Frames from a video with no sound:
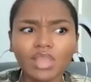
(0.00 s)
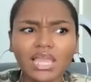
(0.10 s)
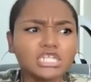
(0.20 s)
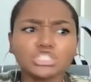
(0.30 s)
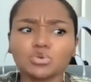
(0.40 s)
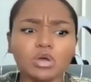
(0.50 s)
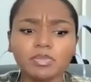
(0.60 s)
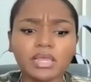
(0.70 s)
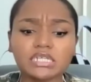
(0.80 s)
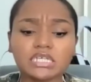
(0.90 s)
And enjoy
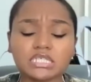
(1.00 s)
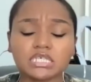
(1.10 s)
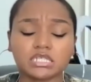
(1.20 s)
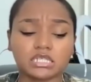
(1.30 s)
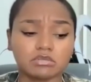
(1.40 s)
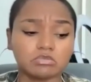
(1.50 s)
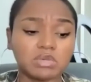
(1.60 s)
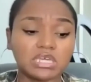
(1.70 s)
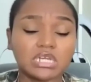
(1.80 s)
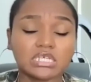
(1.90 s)
playing doesn't
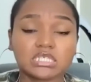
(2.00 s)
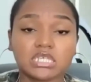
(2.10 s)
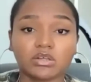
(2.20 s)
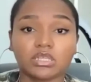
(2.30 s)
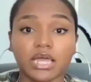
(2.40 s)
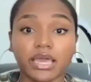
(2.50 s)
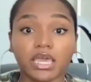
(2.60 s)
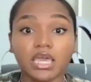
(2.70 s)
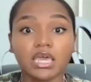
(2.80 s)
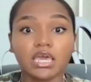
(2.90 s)
mean necessarily like
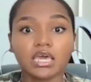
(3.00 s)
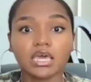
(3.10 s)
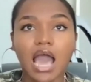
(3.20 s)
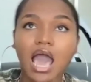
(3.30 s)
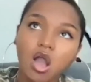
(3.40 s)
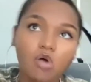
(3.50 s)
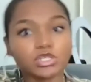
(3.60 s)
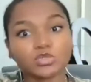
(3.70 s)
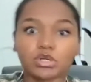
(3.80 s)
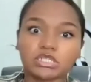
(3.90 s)
I
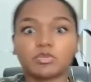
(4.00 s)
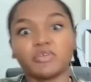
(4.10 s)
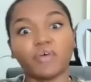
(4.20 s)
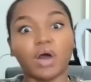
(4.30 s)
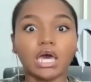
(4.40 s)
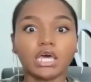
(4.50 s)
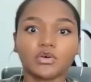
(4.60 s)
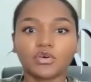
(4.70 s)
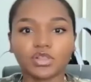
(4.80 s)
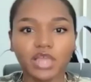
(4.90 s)
always want it to be fun
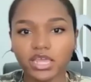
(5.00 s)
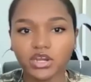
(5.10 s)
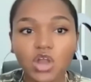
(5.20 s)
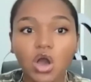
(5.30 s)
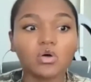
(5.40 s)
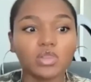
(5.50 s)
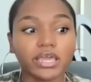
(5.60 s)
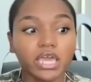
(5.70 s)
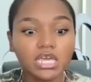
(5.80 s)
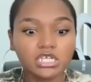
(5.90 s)
or like, no,
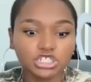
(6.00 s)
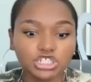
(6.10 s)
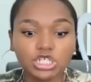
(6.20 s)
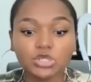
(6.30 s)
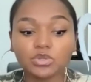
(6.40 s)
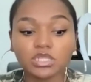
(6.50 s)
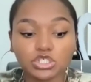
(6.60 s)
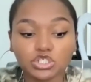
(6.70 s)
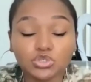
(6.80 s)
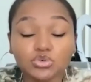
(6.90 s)
like
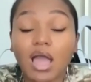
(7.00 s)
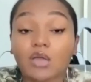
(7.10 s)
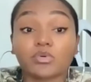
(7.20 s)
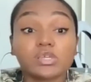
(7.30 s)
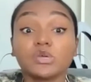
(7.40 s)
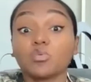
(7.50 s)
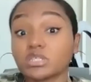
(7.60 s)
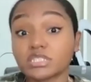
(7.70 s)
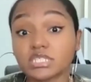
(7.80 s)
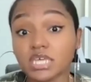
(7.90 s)
genuinely, do I really
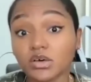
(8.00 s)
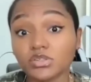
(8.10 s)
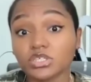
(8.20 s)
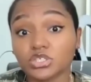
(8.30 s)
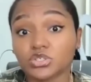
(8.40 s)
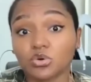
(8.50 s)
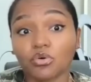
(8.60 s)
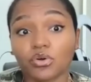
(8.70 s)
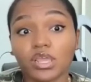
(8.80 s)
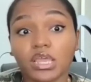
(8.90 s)
want to tell this
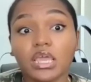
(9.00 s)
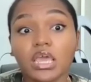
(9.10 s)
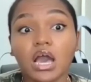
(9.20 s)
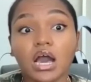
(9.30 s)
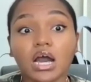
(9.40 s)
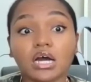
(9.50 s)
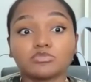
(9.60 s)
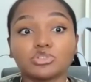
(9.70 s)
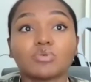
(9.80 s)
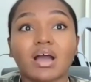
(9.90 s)
story?
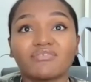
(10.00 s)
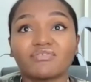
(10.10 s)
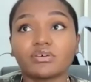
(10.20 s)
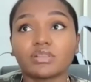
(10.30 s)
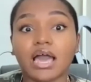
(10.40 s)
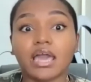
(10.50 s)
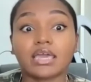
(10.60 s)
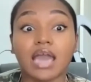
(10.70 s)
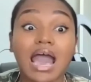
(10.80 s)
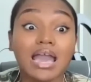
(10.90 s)
Do I feel
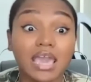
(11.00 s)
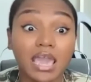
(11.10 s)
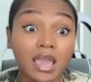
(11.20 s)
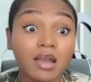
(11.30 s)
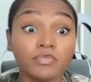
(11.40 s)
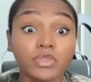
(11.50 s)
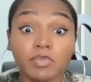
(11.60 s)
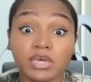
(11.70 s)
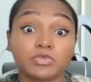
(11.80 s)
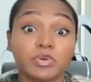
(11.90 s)
like I am the
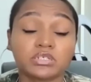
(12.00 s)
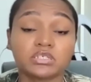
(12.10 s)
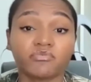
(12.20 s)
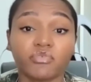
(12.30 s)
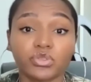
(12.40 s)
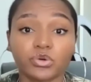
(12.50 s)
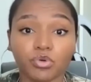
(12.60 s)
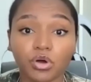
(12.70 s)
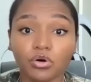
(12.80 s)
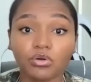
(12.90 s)
best person for the
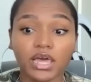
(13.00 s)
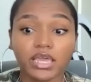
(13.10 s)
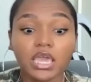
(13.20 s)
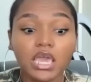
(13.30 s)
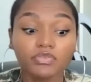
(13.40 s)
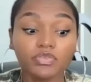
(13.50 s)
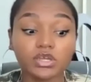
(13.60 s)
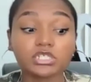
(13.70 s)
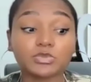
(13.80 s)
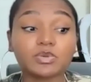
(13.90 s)
role? Like
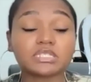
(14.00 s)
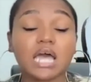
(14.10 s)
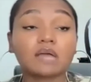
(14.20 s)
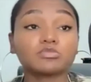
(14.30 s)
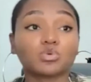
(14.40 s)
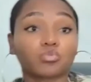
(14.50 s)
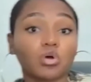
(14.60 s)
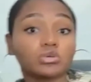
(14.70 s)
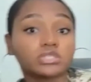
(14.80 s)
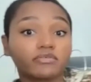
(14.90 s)
there's been times where
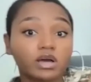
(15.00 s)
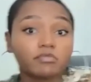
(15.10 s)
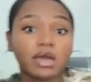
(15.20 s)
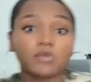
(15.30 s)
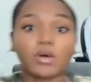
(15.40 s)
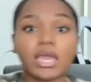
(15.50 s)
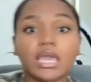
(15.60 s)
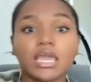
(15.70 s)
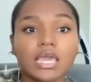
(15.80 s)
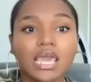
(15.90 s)
roles have come my
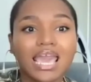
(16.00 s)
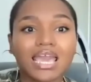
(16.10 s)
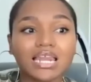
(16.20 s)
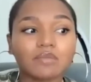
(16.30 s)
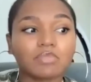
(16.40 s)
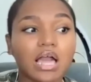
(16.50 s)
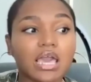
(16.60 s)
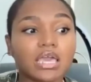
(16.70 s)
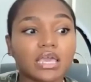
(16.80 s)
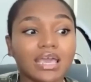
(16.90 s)
way and I'm
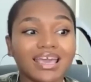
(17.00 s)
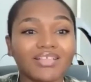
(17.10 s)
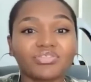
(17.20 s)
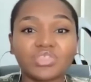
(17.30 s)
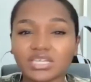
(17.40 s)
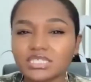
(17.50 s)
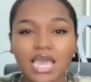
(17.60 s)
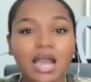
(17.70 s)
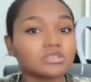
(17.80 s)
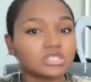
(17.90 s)
like, this
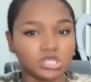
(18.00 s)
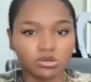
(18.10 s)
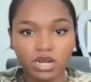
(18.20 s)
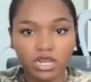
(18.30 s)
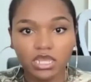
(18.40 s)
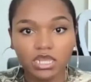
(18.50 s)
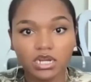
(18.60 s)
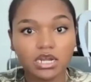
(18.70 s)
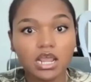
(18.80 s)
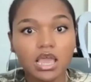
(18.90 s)
sounds
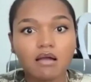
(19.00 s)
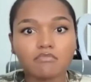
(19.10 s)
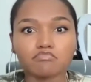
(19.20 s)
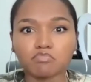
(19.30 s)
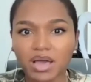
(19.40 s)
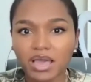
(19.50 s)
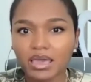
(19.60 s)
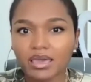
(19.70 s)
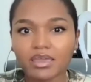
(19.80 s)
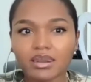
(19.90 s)
great,
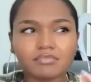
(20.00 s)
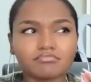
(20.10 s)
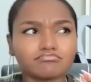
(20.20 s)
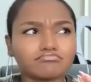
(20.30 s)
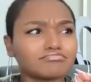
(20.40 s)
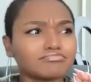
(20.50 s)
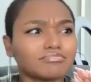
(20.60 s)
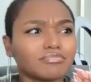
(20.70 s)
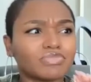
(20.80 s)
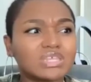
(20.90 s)
but
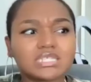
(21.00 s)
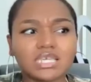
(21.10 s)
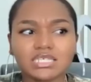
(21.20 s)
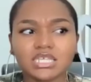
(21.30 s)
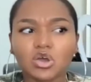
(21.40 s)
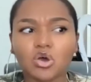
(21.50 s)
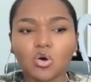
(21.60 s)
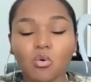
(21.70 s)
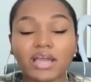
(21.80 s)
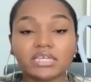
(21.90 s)
this isn't
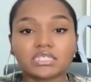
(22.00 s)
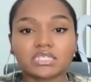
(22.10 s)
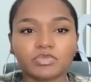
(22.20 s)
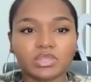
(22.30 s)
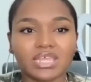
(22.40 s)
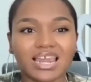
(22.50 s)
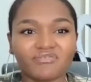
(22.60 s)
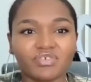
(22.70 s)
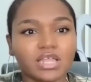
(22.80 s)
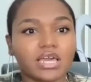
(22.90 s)
quite something that I
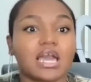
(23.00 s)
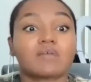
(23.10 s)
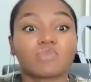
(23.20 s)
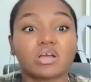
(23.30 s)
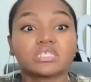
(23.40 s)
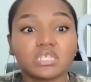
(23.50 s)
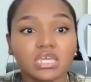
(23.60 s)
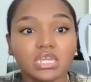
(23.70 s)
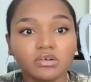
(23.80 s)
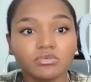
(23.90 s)
feel like I'm
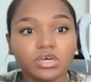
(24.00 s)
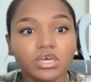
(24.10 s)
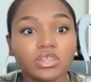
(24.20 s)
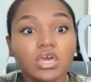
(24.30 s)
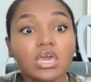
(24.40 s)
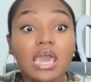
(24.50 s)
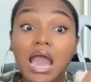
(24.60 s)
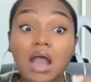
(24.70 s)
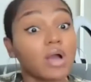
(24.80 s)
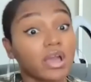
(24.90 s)
resonating with.
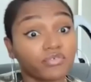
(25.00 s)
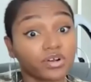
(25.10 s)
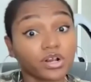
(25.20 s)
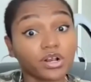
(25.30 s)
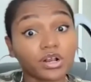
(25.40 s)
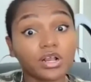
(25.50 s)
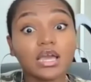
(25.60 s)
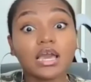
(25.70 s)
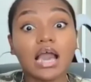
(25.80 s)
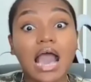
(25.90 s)
However,
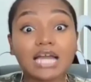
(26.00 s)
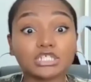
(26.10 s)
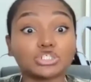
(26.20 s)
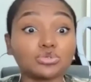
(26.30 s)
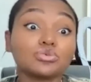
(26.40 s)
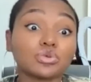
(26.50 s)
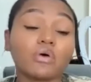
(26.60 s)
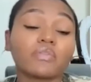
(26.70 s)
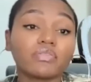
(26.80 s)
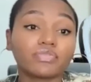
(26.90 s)
I do
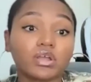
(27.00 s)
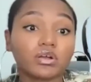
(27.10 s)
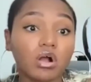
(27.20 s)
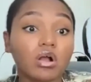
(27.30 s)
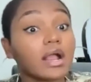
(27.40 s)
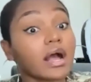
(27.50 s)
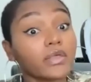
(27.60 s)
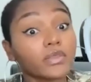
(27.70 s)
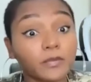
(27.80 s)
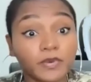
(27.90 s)
know that there are
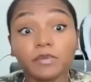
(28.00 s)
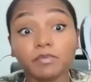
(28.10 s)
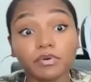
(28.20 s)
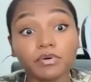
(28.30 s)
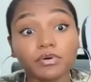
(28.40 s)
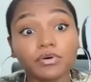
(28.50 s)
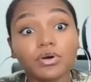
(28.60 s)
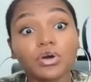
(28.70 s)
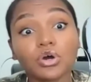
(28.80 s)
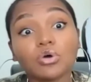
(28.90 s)
other people
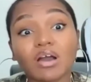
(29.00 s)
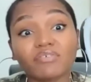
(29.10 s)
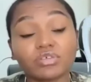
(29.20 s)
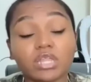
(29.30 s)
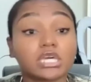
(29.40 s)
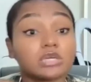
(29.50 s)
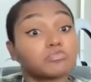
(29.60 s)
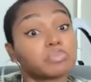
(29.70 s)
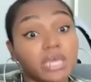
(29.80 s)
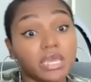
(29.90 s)
who I feel like
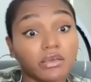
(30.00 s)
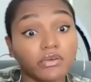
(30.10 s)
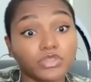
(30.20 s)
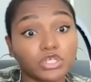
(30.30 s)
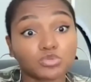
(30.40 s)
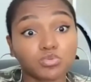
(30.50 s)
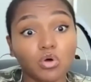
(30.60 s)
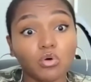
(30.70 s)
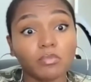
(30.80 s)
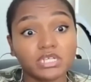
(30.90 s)
could play this
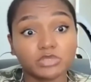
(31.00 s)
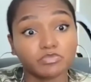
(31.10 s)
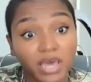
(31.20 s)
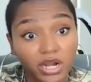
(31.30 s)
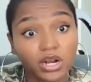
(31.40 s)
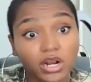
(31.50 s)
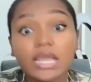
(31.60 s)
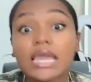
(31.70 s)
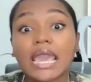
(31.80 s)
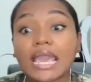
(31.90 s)
role much better.
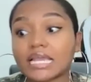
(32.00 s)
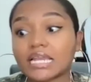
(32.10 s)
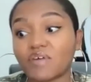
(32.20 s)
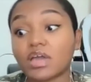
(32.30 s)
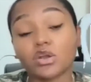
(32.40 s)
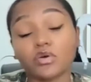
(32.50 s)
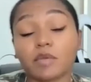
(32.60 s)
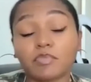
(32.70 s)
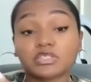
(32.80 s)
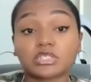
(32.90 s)
And if I know
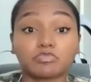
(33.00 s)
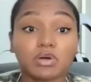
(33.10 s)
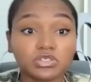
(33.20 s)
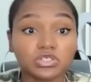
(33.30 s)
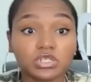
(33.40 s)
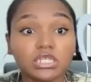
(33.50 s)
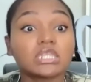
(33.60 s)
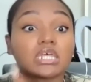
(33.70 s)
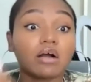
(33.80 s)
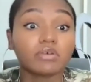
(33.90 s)
that person personally,
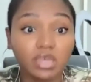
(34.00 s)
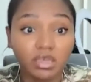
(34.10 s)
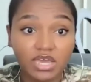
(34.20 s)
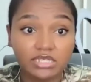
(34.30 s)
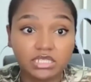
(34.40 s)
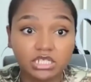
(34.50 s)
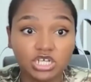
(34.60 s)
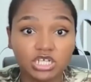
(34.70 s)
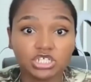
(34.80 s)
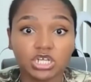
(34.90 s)
then I'll give that
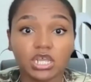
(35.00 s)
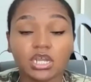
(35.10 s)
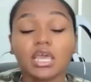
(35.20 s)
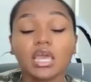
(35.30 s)
suggestion.